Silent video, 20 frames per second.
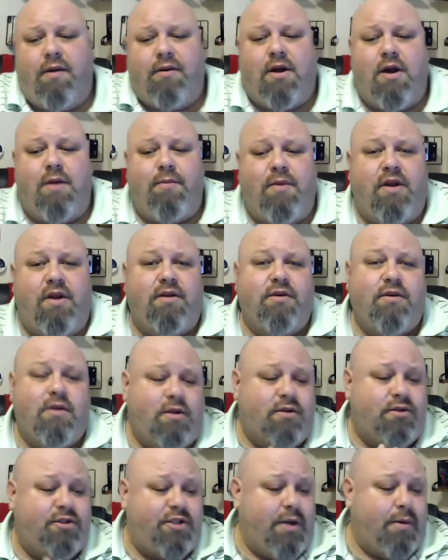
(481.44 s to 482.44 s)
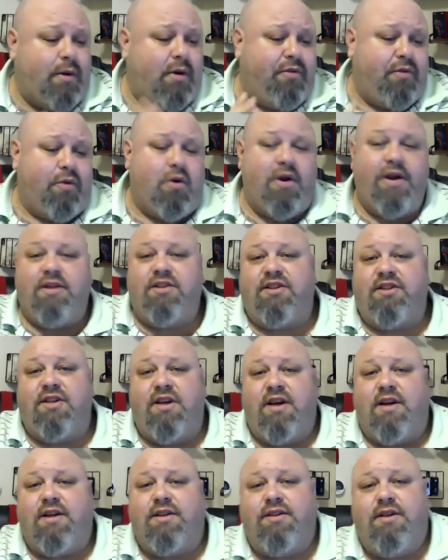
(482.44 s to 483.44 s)
come in 0, 3, and
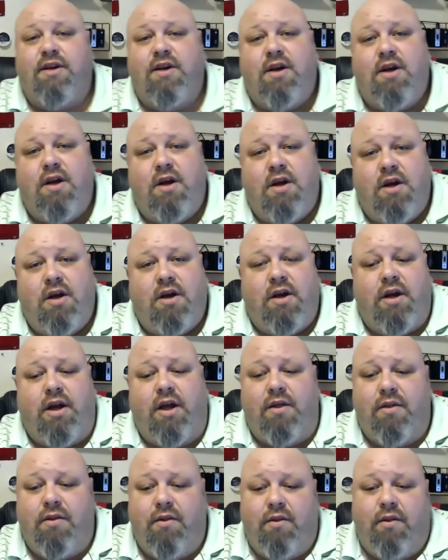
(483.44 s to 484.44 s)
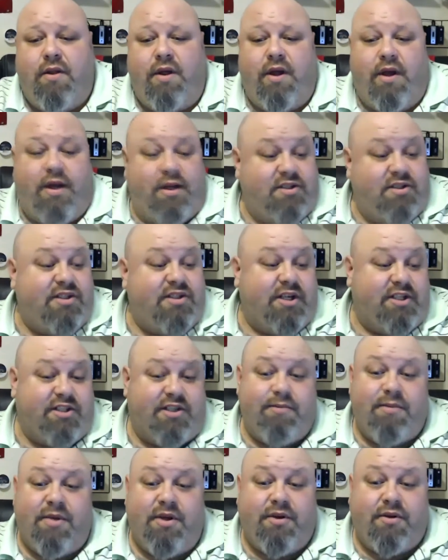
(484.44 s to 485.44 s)
6. And
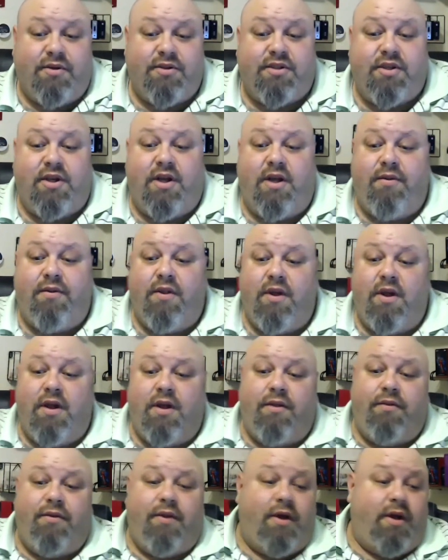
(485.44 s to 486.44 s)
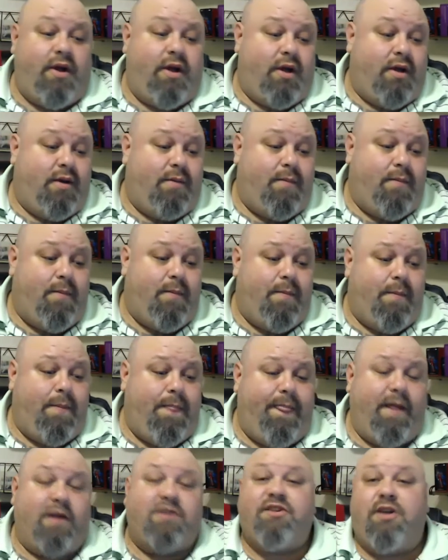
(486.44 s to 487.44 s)
60 mils, and then the
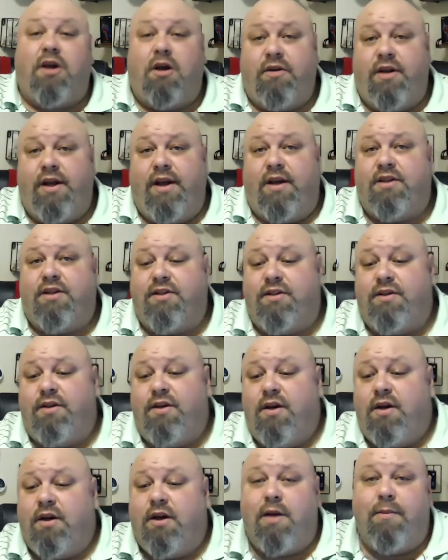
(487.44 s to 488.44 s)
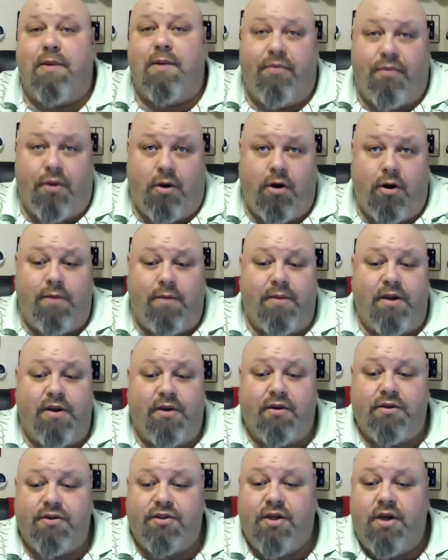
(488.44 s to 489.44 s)
salt mix come in 30
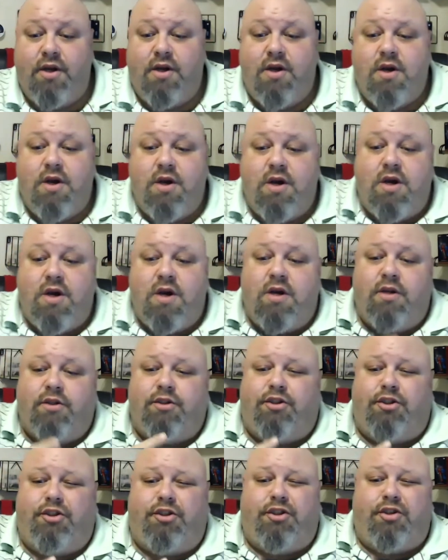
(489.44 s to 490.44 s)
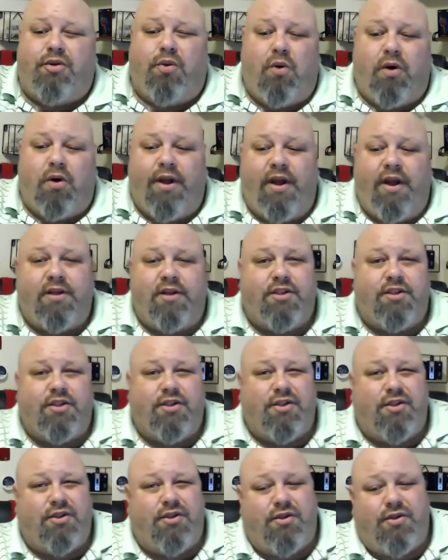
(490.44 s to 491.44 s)
mils, 20,
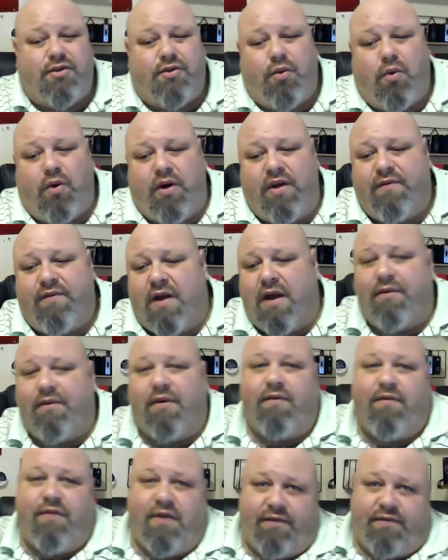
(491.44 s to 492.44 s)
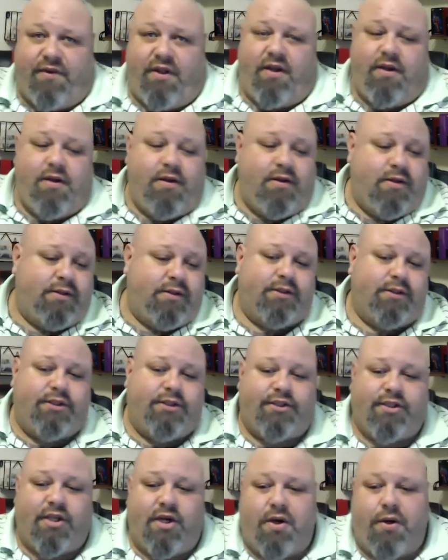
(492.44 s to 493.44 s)
25, and 50.
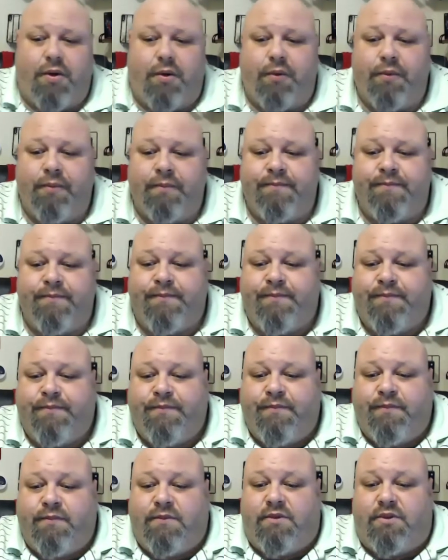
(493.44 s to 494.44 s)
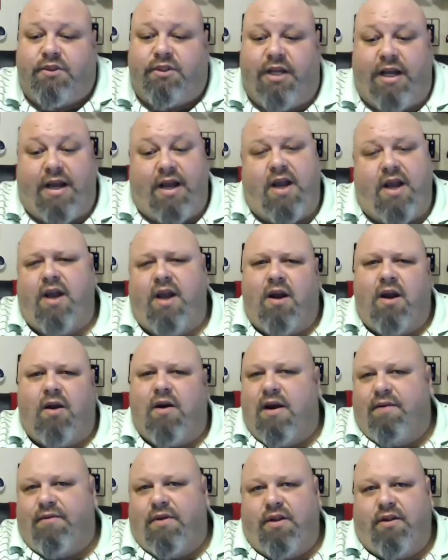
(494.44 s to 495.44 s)
So, yeah, and I don't
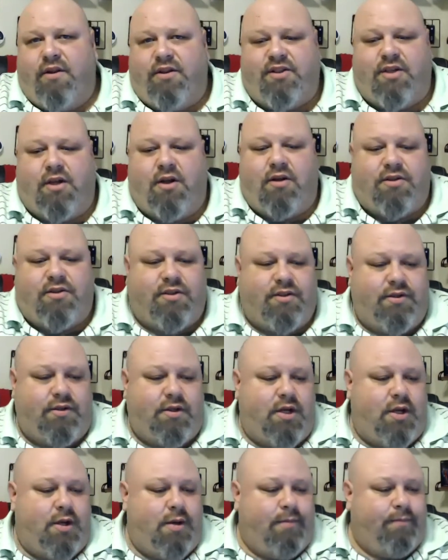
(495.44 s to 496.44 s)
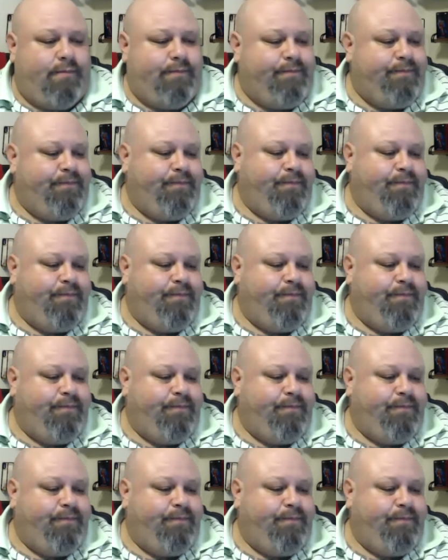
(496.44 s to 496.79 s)
have none of the salts. I'm